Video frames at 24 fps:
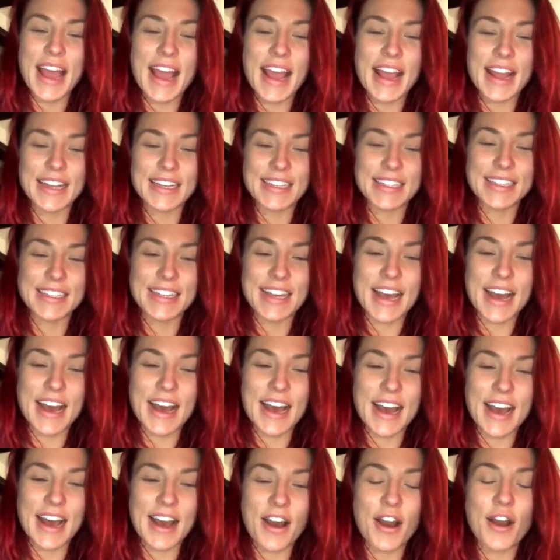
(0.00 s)
And
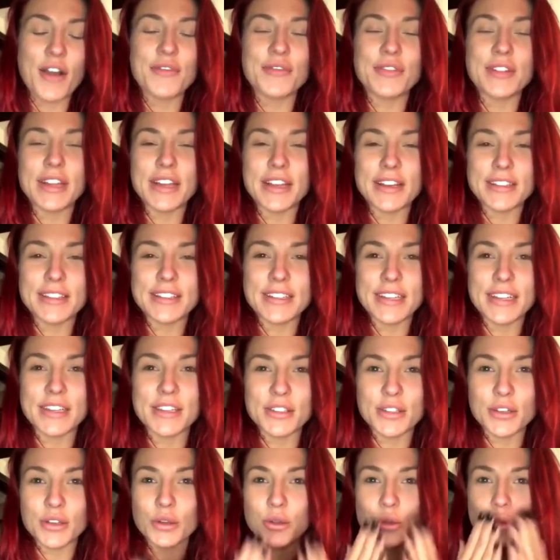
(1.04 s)
hopefully I'll see
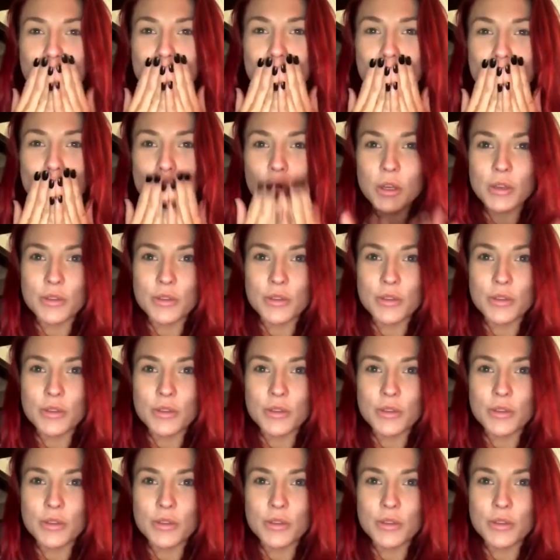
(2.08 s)
you soon.